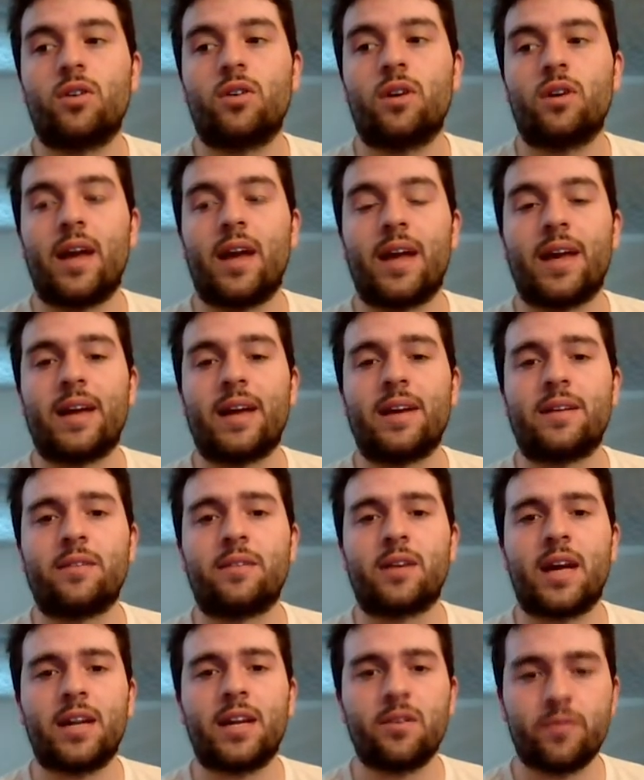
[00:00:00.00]
and
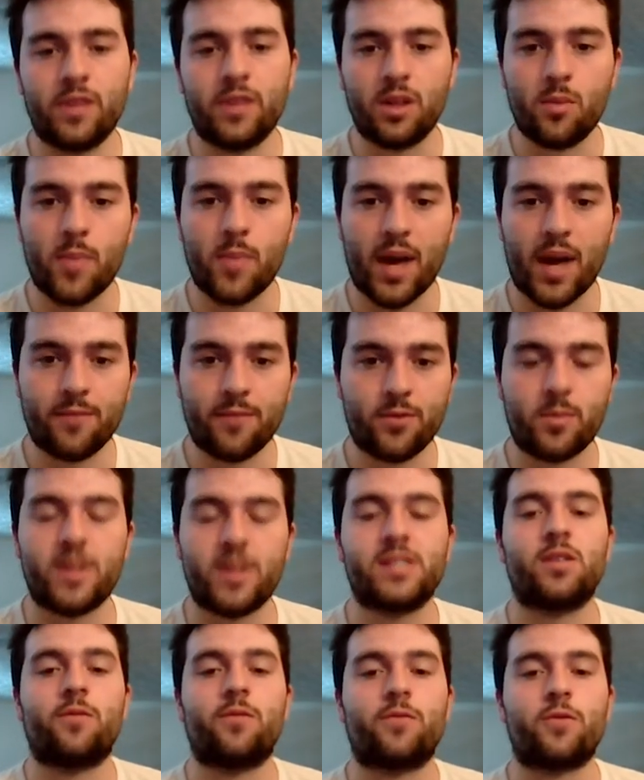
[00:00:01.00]
kind of feeling bad for
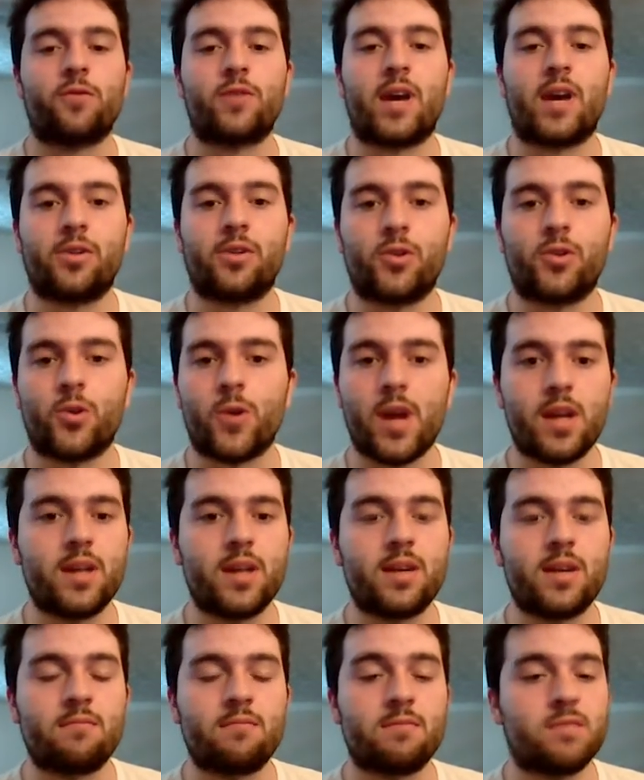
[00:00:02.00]
myself for not
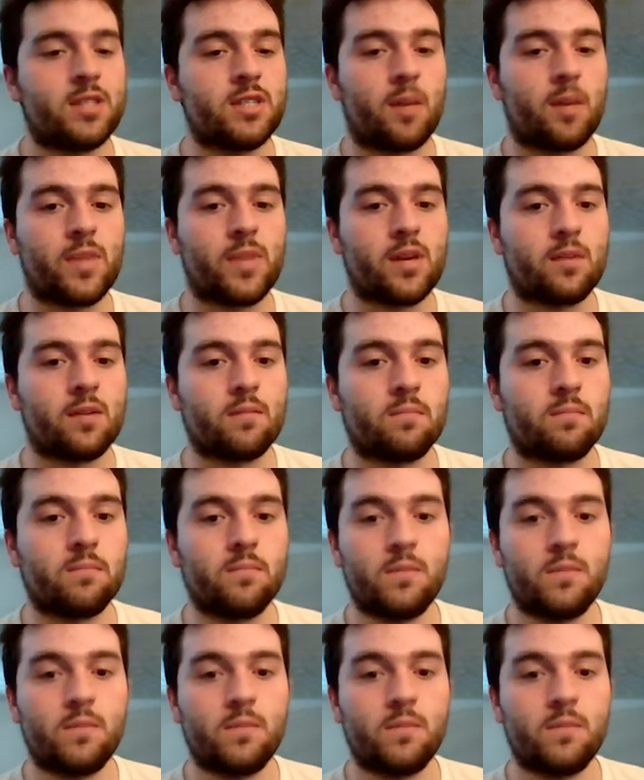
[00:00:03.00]
creating something